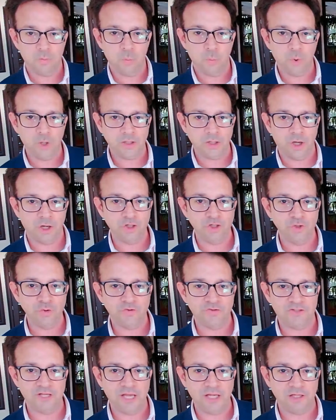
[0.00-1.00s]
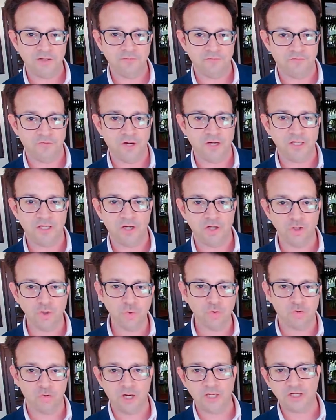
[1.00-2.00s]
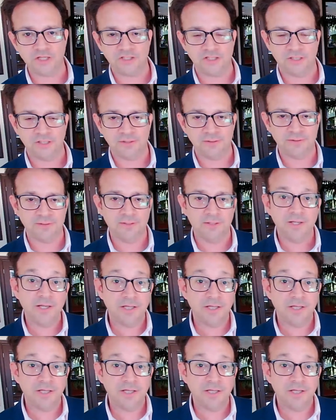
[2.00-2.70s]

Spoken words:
What are you saying, Freddie? Are you crazy?